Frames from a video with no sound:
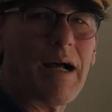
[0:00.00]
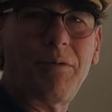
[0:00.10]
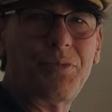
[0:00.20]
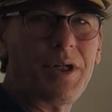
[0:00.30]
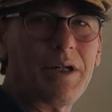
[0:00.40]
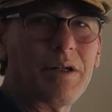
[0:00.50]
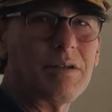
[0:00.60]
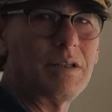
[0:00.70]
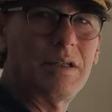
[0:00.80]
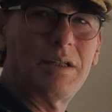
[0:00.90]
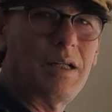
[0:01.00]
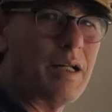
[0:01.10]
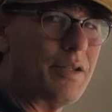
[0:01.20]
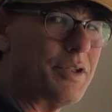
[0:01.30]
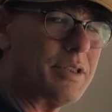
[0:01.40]
out there,
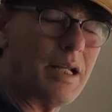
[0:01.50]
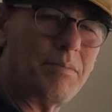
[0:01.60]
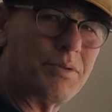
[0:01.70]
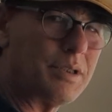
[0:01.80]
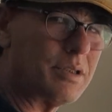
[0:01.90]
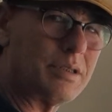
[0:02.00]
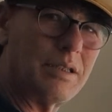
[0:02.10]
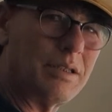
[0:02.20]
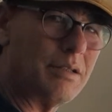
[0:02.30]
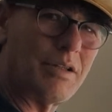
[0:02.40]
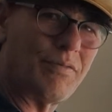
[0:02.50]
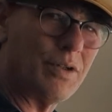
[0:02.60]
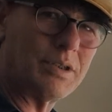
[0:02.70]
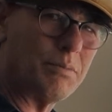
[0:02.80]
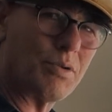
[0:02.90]
and the templates, the
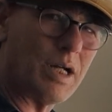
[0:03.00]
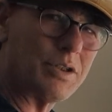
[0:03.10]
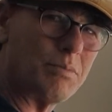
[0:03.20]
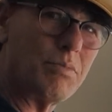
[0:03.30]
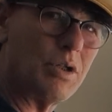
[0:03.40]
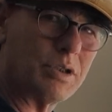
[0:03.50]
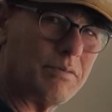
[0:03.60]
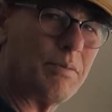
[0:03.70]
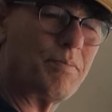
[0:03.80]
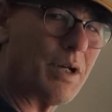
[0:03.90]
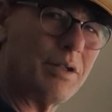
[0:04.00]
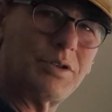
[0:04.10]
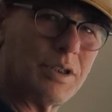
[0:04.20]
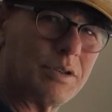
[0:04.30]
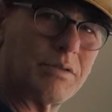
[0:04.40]
first impression, most of them are
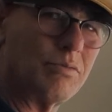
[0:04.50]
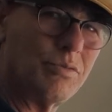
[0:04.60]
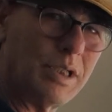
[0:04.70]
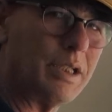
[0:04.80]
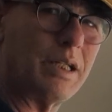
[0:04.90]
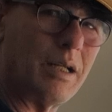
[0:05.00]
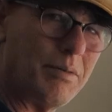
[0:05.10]
just really